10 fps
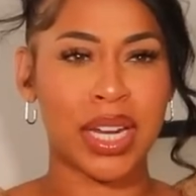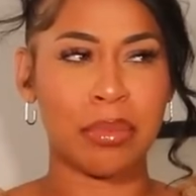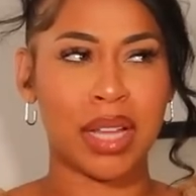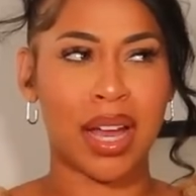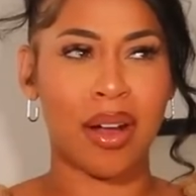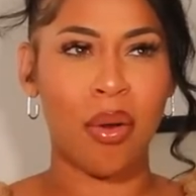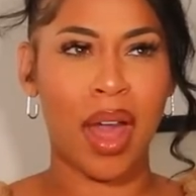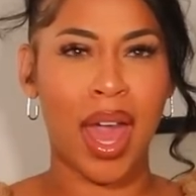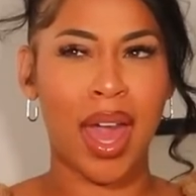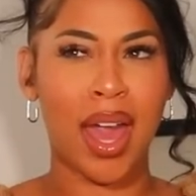And I'm like,
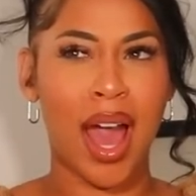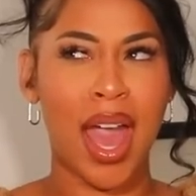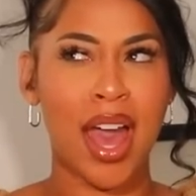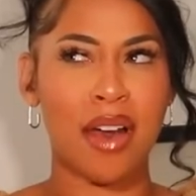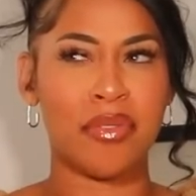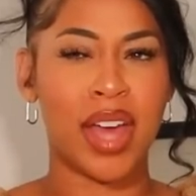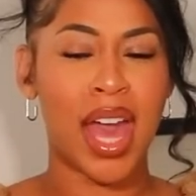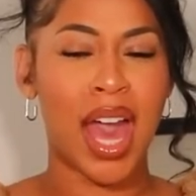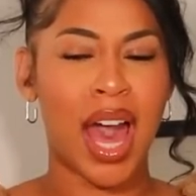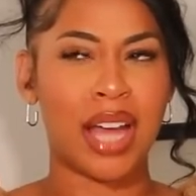okay, I have
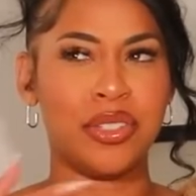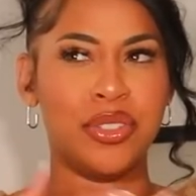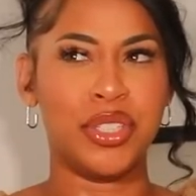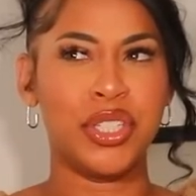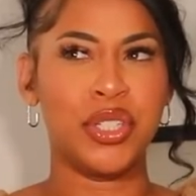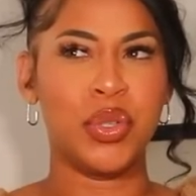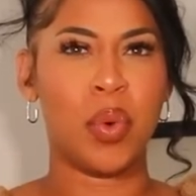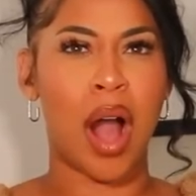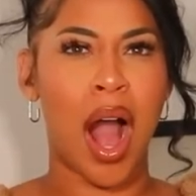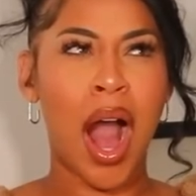a
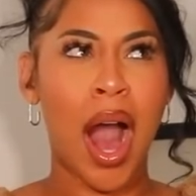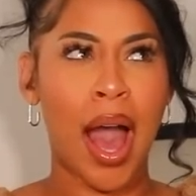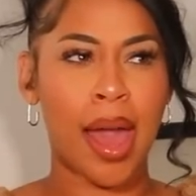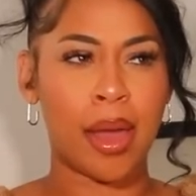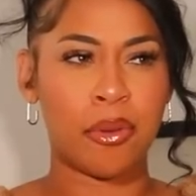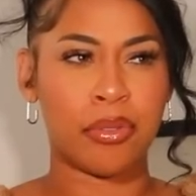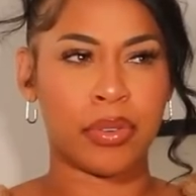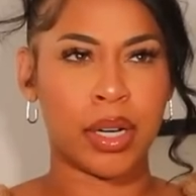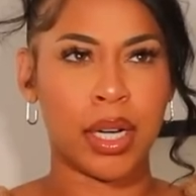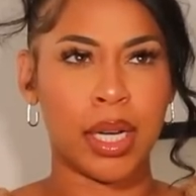DUI
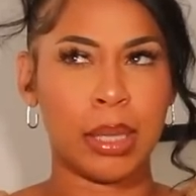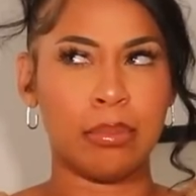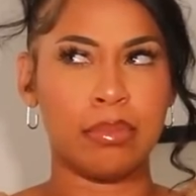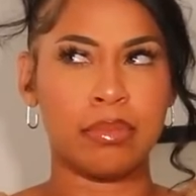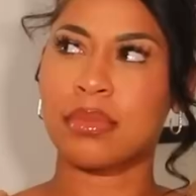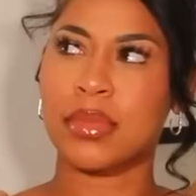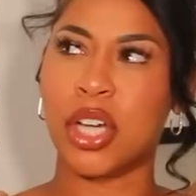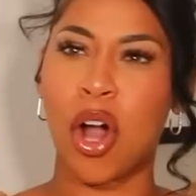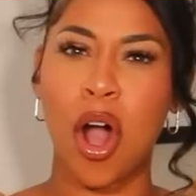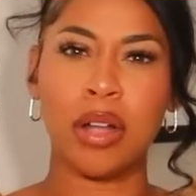from
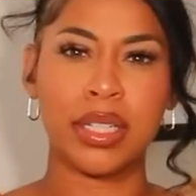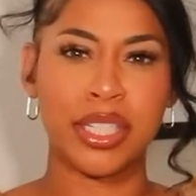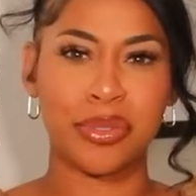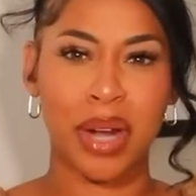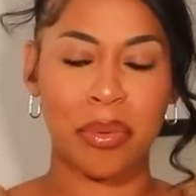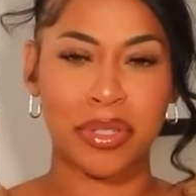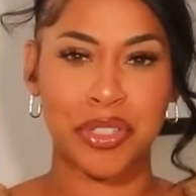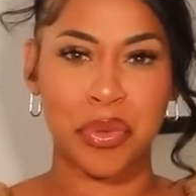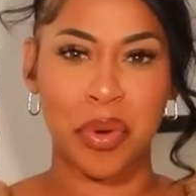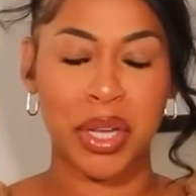college when I
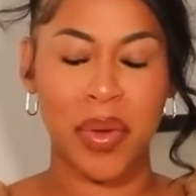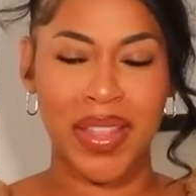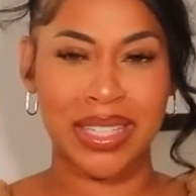was 21.